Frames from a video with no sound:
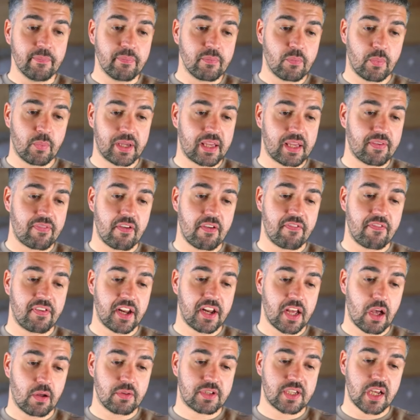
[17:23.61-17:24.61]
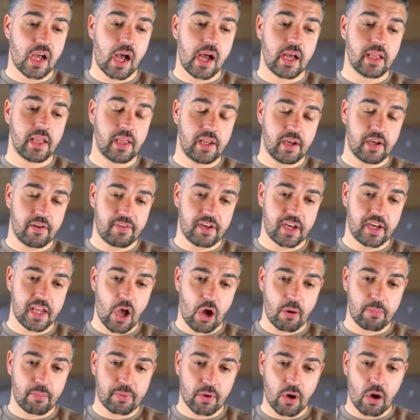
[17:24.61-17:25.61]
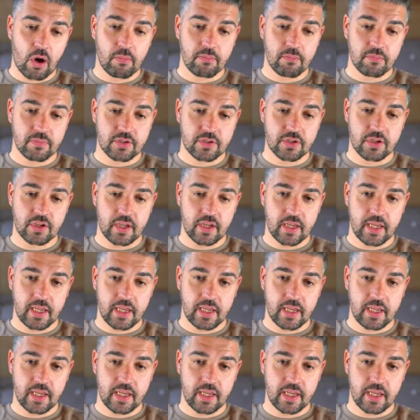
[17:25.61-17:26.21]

We give it video title and a video prompt.